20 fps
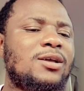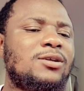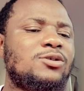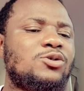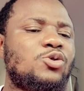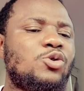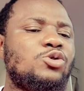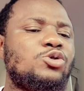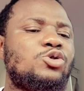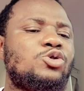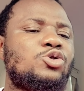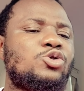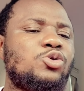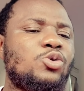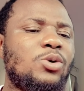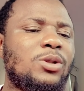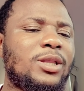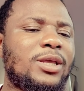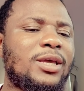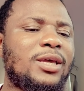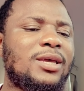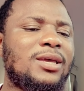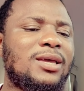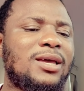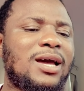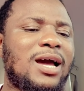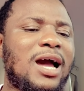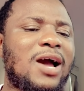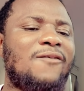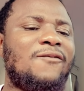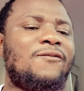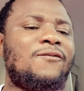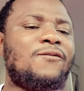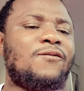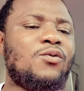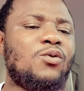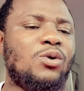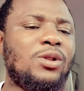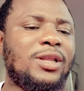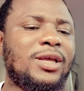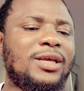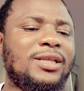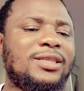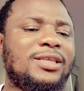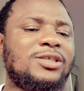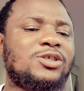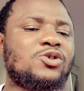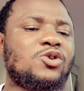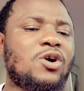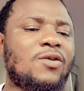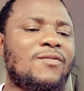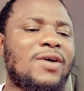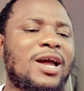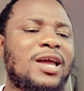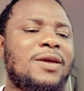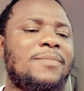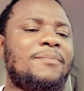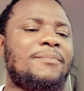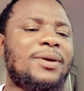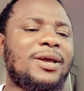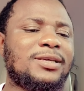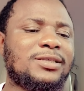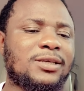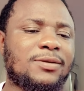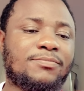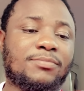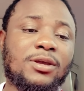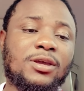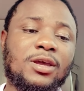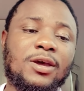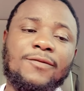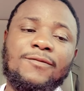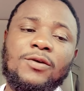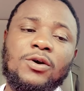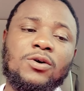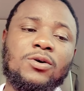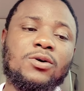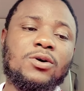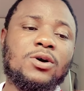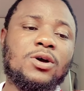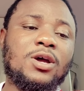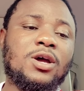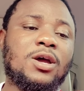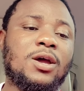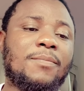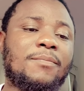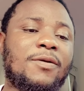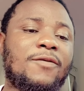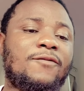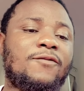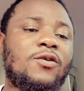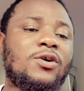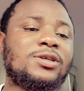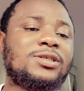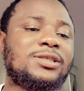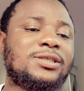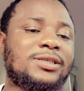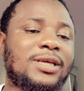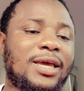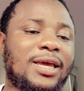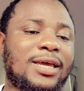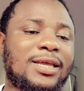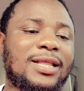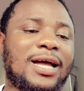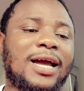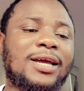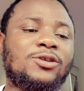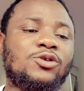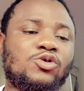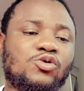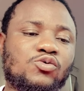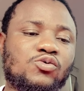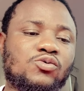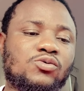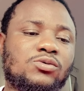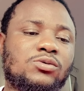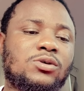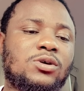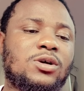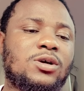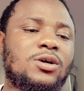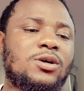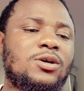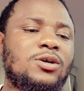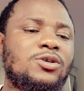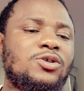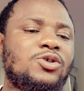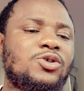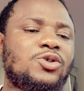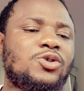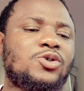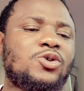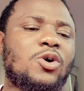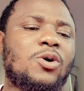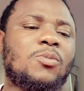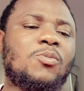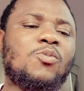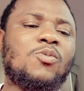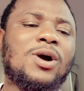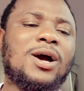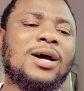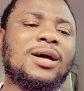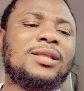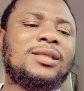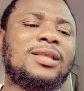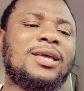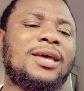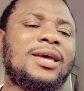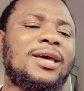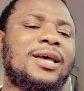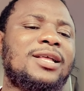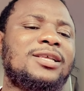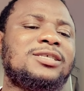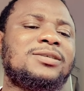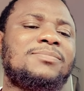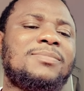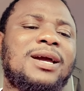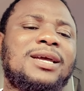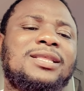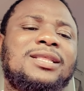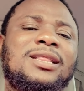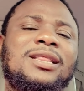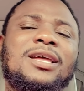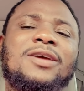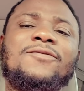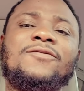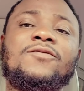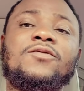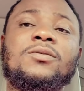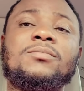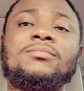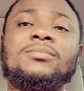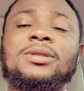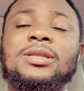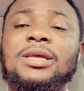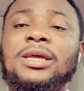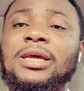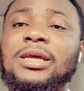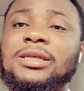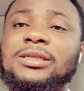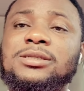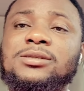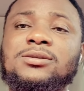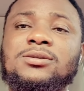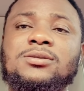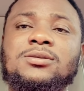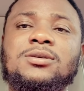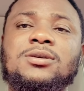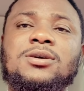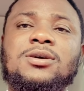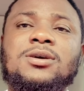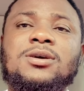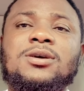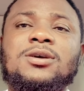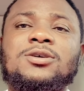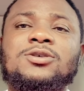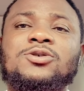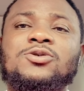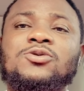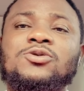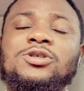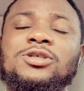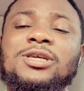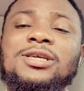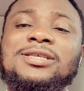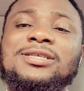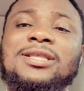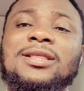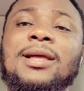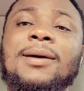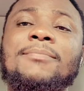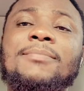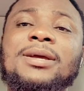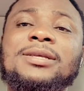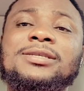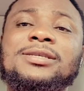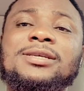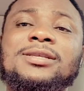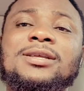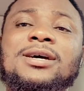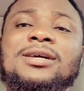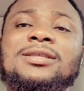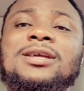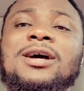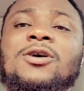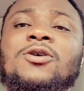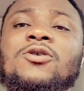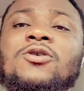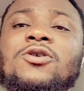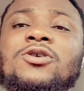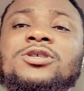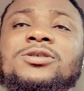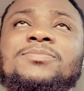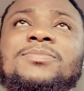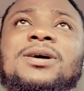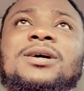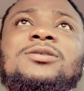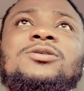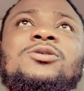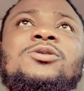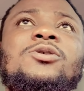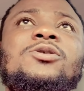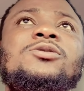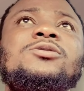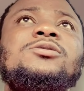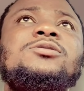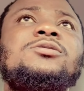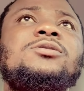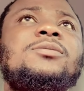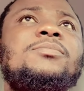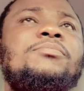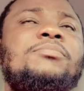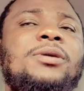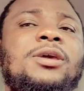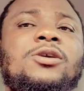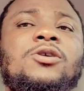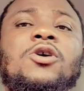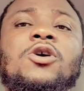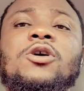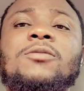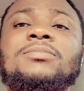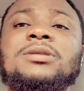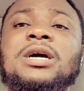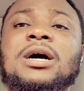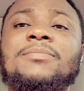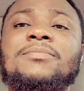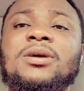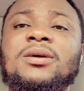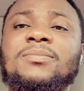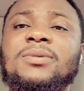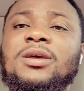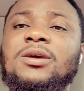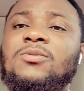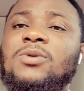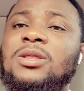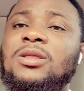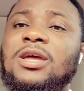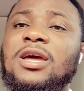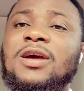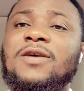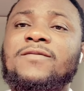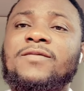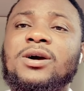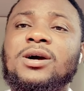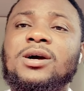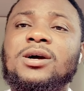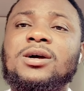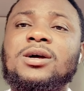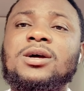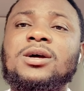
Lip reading: to truly and fully discover a person's behavior before saying I do? Someone else might learn from it. So she's lamenting that her husband don't pick up their baby whenever